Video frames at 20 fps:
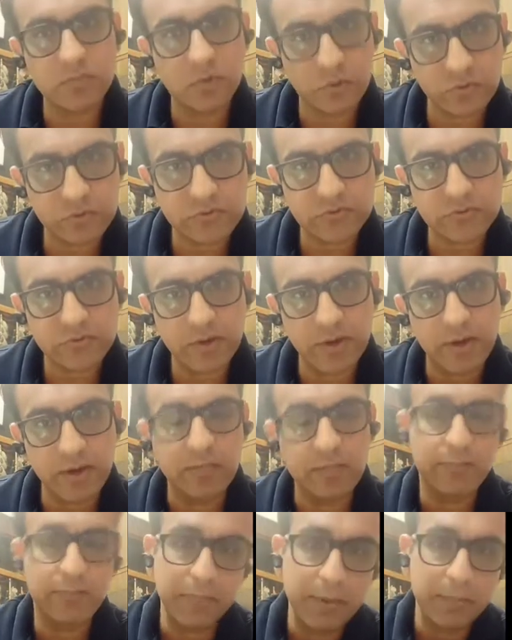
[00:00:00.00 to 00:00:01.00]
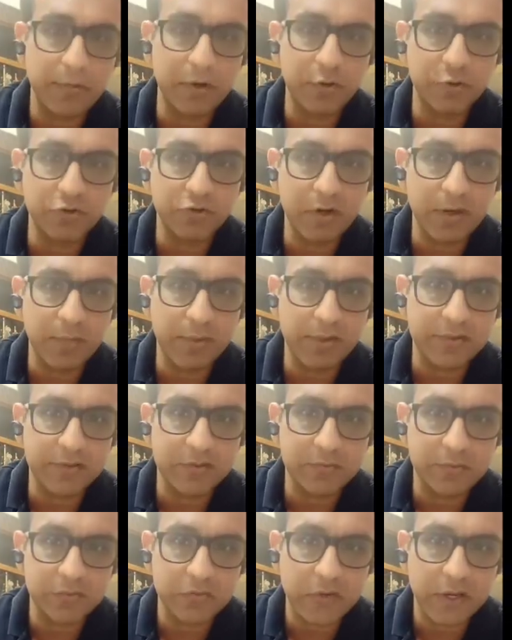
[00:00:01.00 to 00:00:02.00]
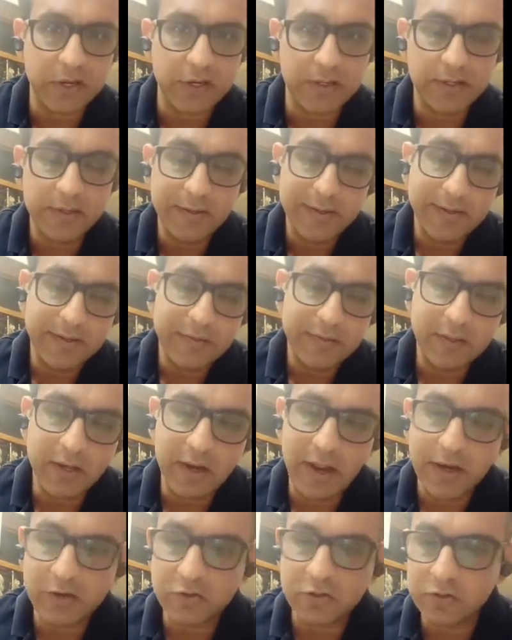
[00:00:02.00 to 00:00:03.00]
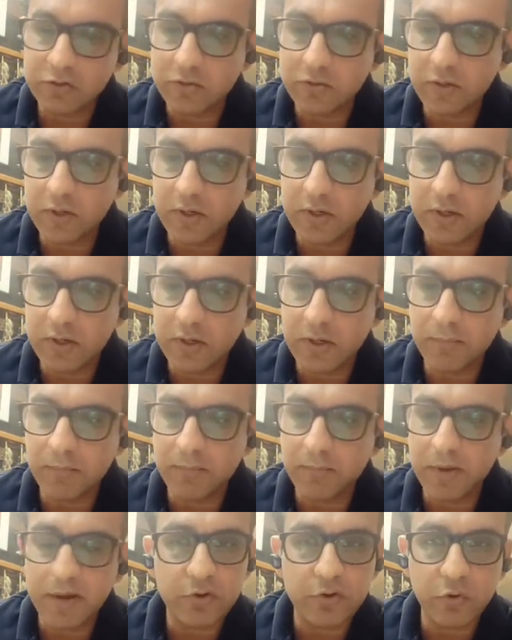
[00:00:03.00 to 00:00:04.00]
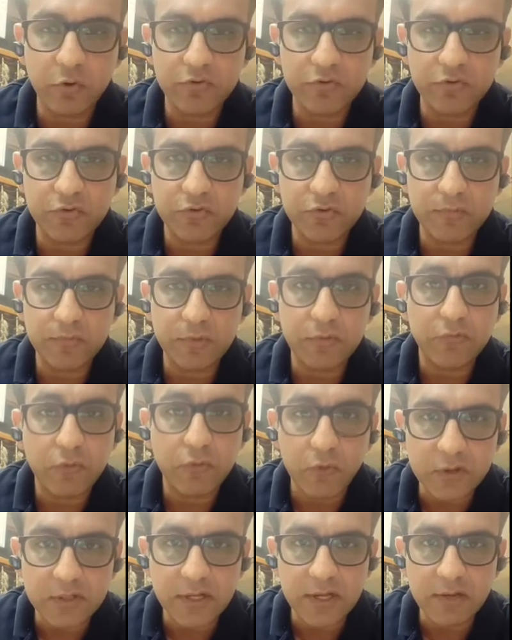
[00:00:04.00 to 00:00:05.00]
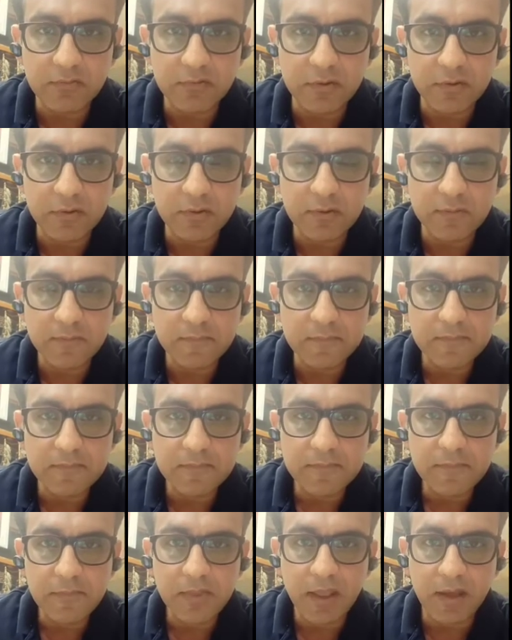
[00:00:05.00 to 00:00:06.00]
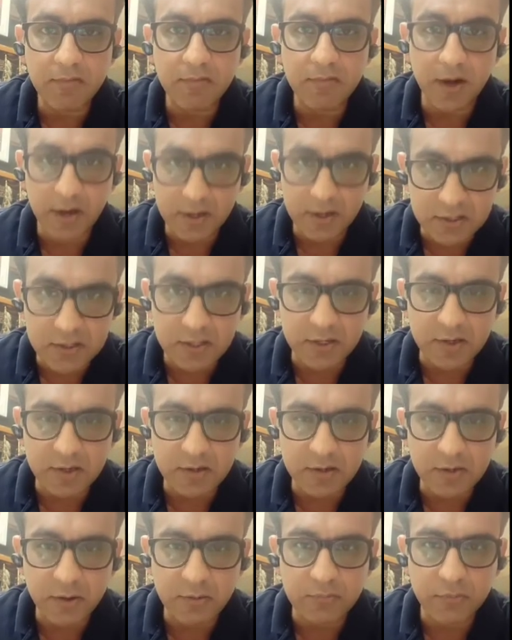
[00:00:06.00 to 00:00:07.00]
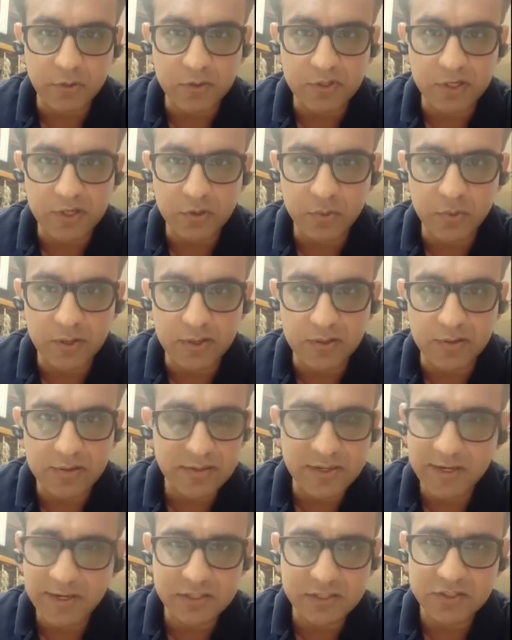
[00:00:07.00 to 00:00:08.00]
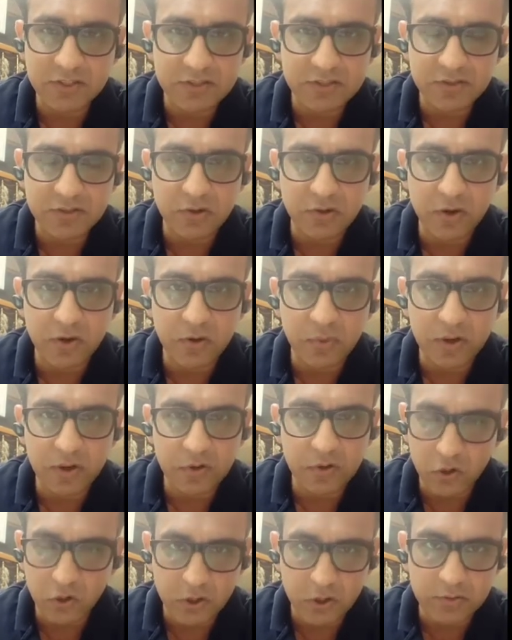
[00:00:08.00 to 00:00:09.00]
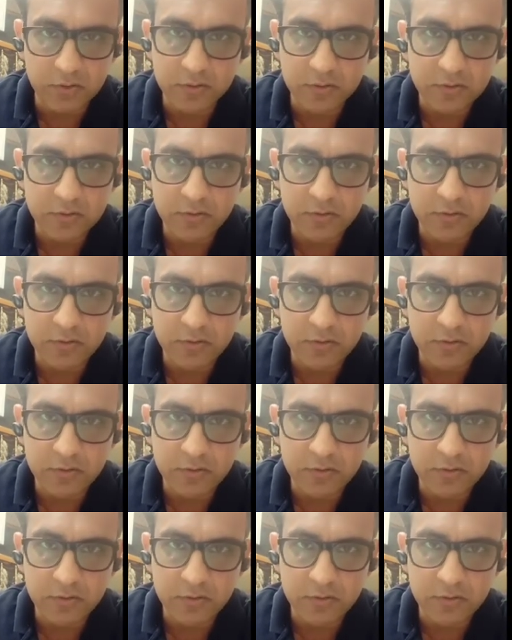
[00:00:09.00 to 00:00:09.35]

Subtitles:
Notes. And people usually make this mistake. They like to make notes before they even have an idea of what they're doing. It's just the wrong way to learn.